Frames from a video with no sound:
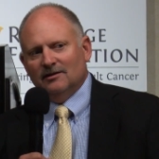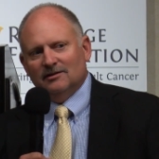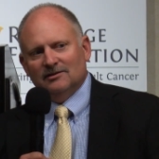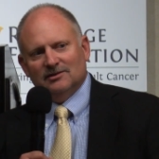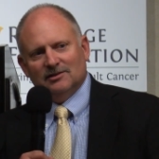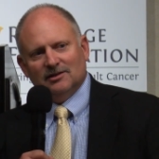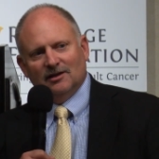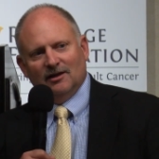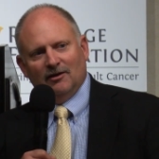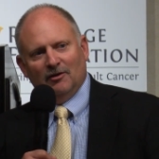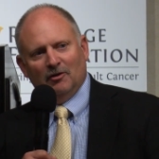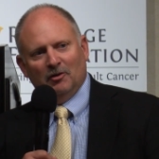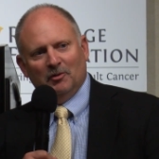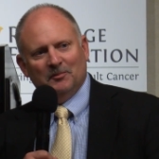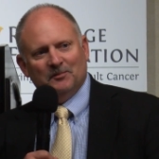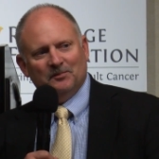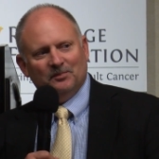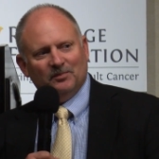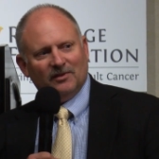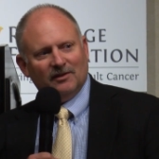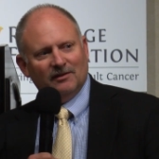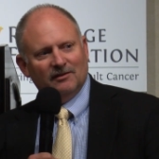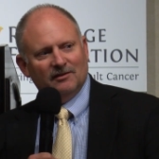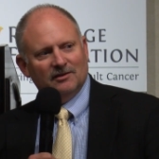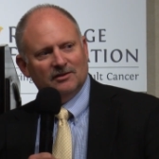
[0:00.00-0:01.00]
So
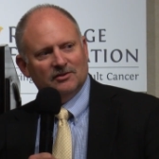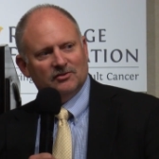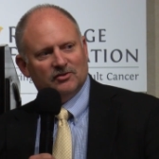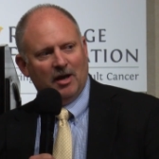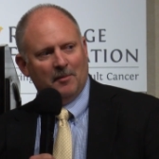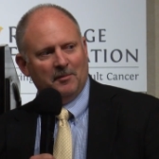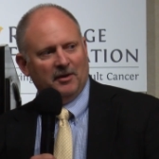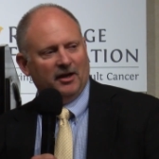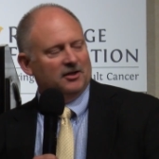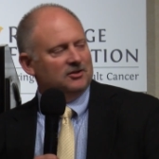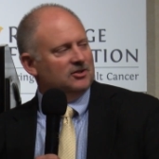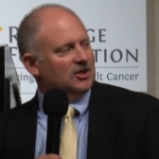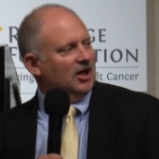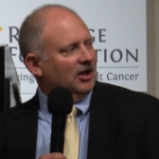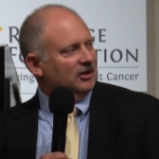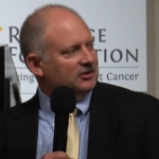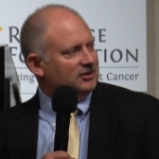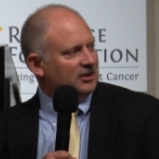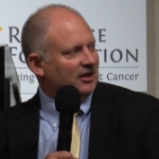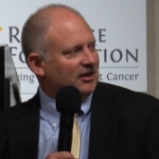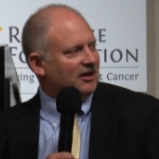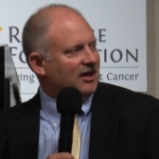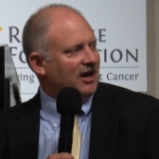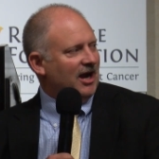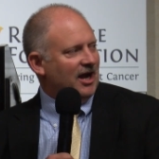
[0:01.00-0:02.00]
I'm an adult
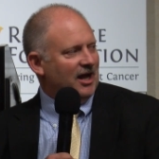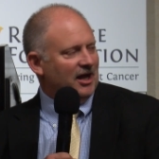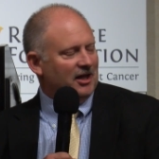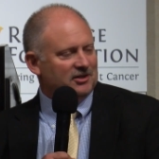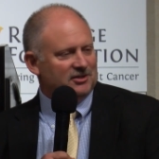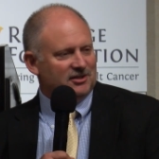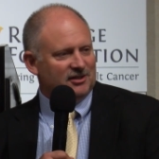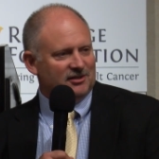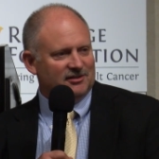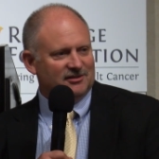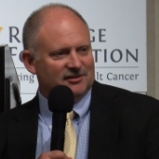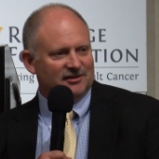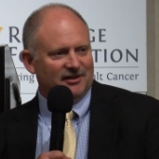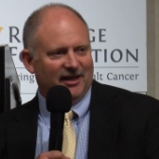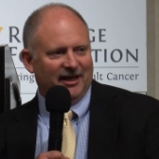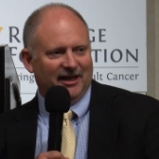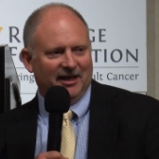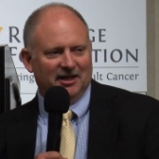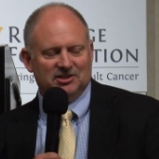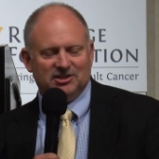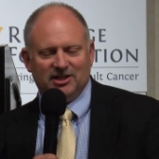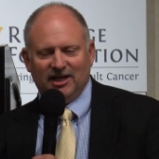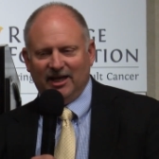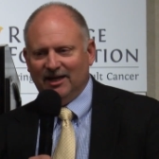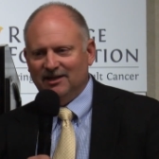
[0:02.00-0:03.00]
oncologist. I had
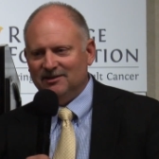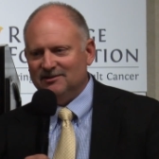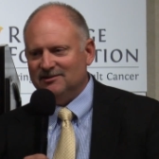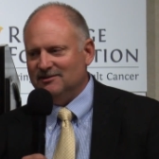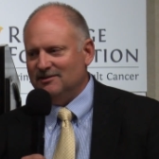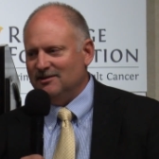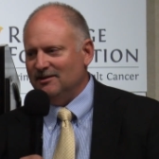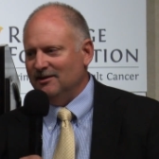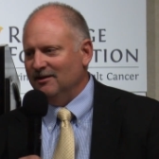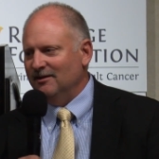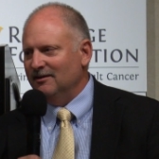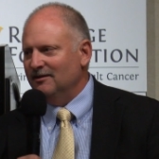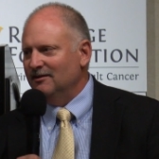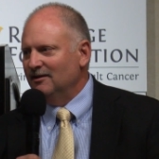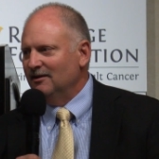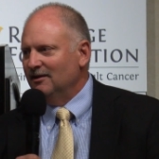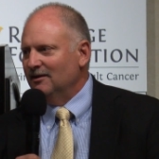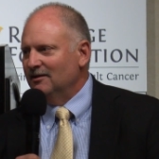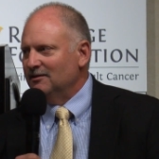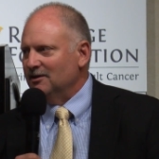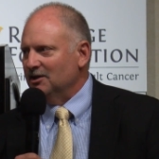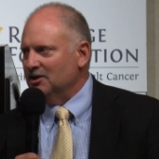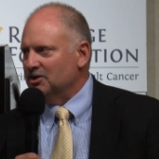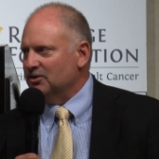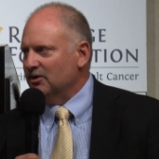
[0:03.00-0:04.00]
a chance to
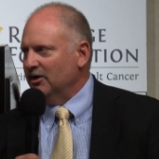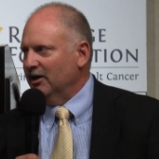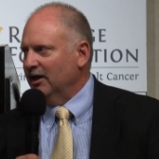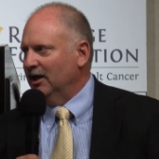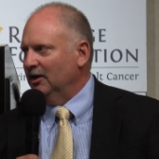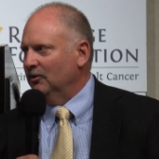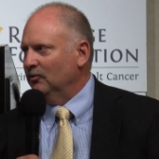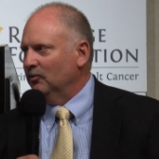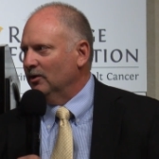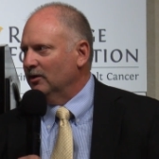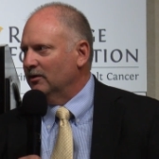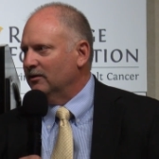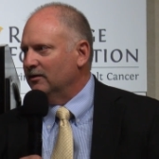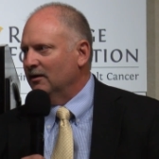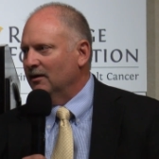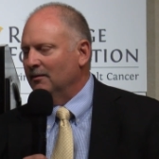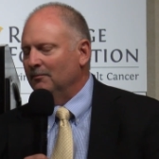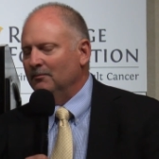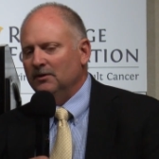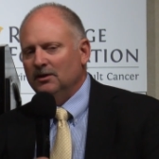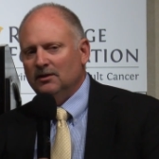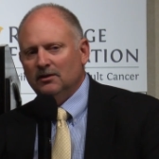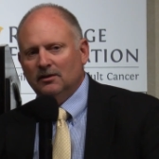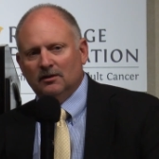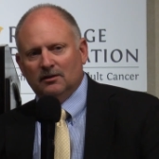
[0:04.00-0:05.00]
train with
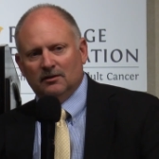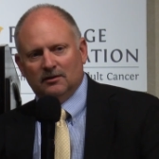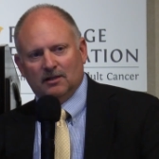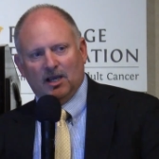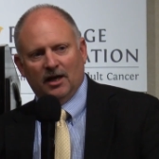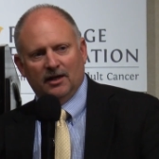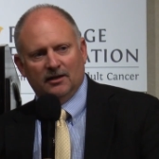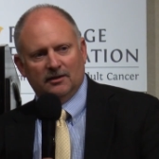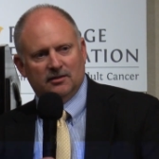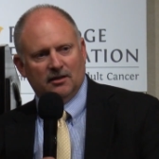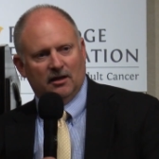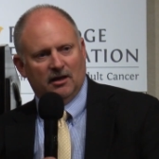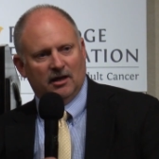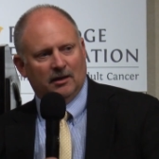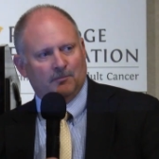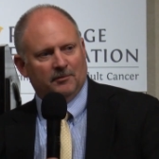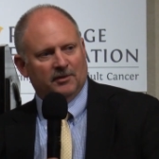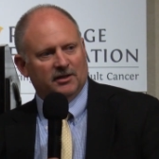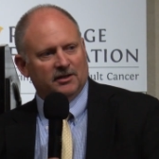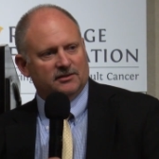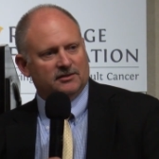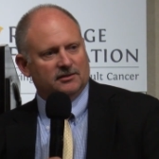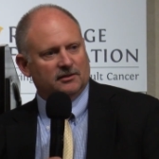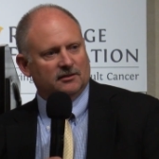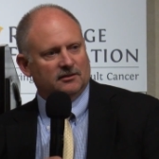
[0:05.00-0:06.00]
Don
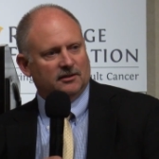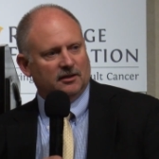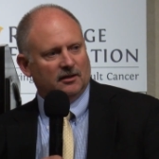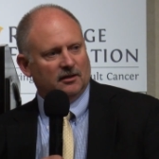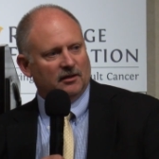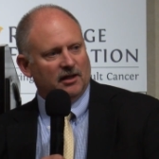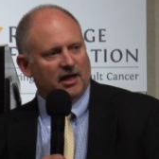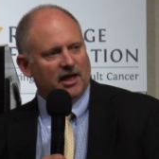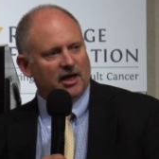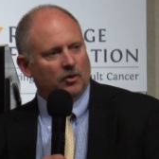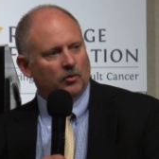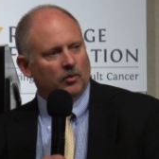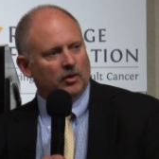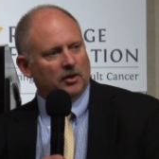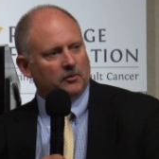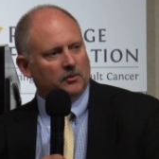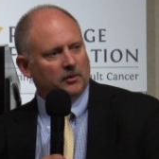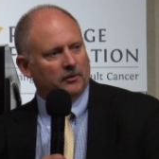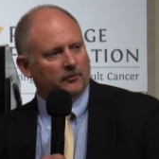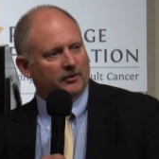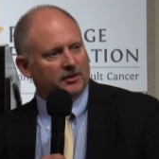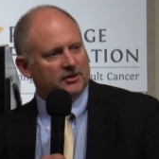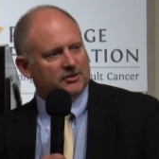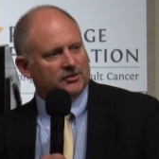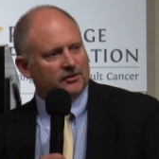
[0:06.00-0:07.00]
Thomas and did a lot of work
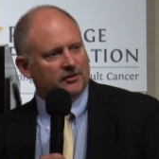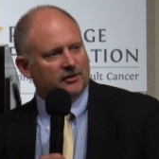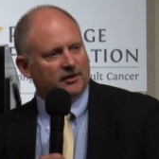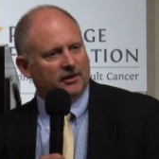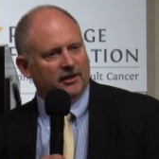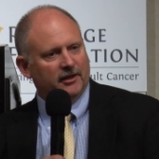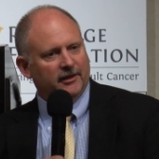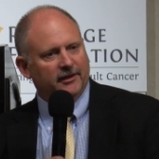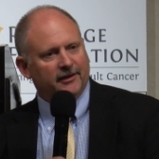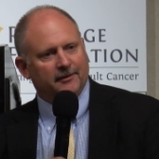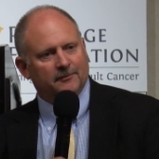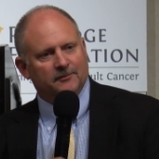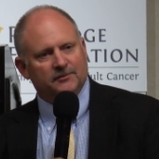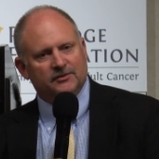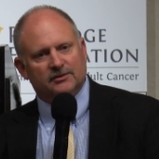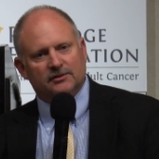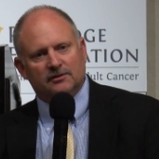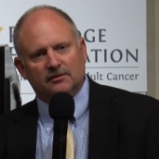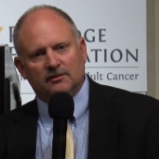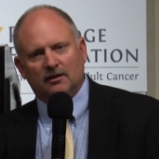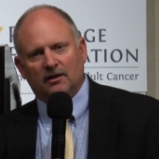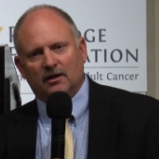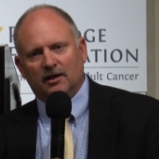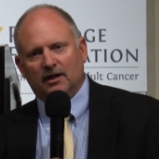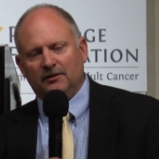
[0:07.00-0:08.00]
with Richard
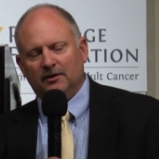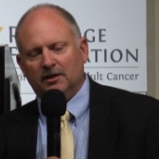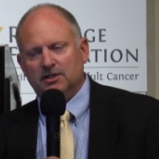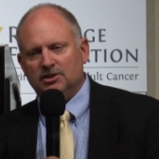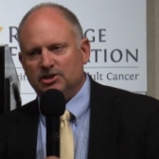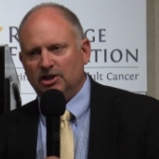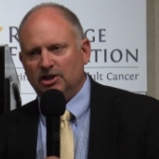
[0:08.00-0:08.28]
Gibbs on the